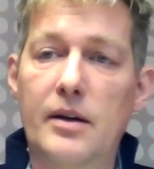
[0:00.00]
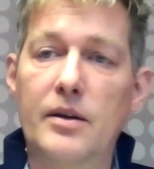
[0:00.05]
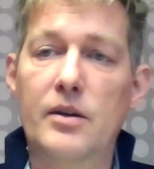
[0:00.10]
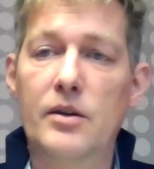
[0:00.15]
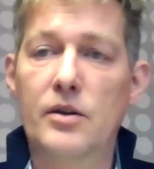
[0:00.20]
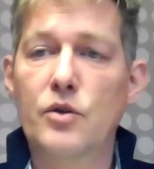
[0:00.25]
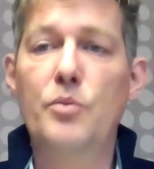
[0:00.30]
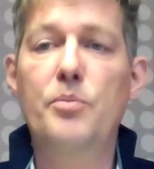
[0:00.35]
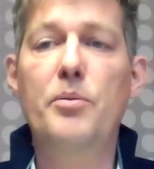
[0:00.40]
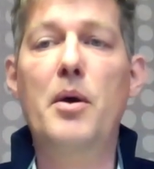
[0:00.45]

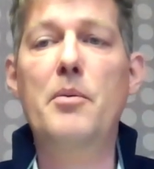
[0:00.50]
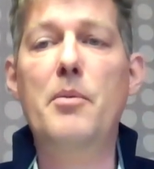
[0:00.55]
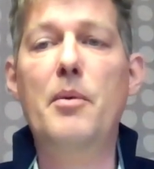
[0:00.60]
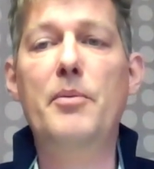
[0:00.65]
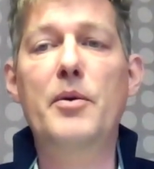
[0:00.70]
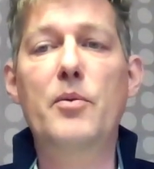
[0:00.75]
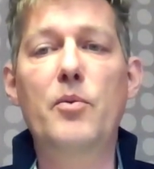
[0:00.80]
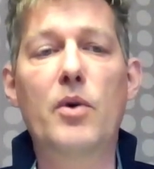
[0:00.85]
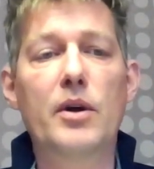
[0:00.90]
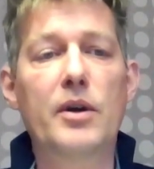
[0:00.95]
you
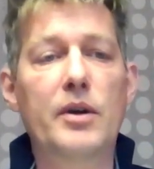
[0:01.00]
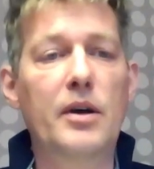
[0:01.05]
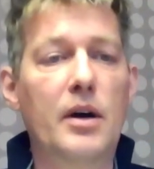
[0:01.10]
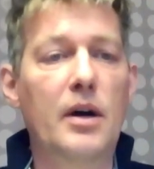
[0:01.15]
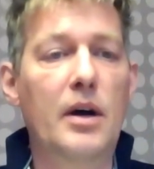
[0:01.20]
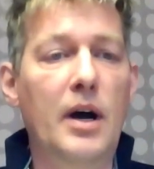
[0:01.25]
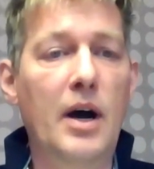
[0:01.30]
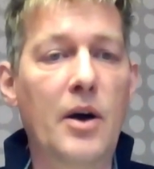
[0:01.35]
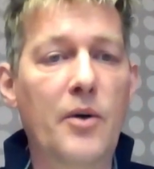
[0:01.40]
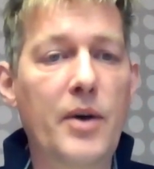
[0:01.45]
probably wonder,
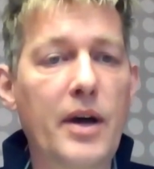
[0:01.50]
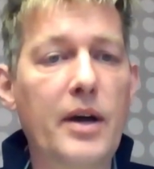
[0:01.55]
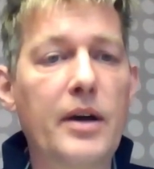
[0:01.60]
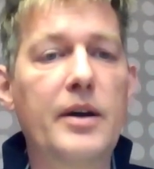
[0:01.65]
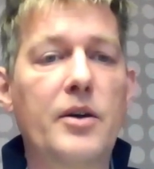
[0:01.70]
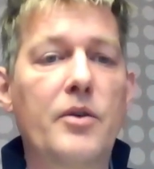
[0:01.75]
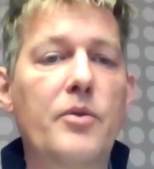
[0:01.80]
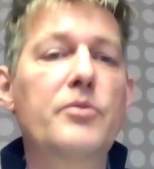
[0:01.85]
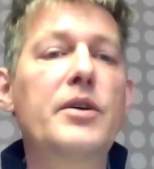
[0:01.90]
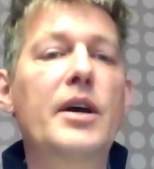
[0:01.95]
how can I
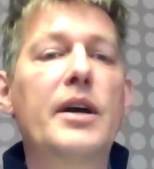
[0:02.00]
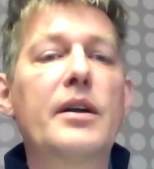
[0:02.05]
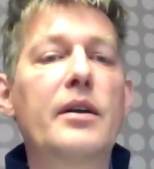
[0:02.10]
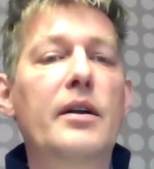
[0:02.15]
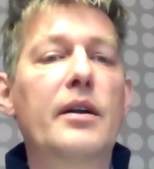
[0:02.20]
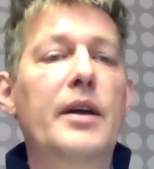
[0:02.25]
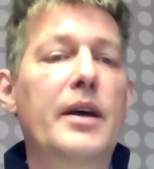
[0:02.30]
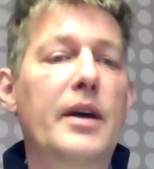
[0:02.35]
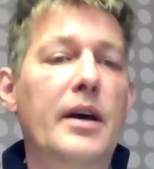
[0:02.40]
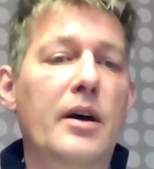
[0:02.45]
create a
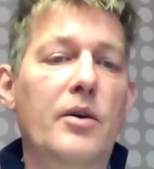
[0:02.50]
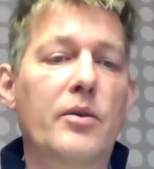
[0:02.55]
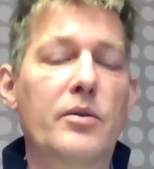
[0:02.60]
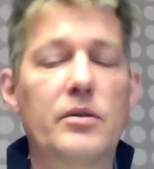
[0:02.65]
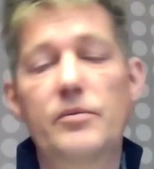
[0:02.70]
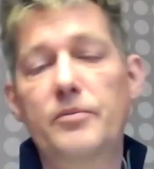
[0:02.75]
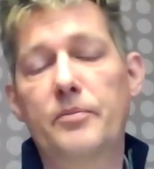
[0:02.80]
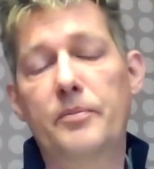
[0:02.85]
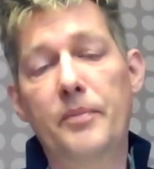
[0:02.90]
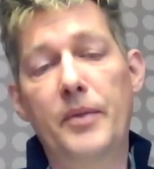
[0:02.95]
layout?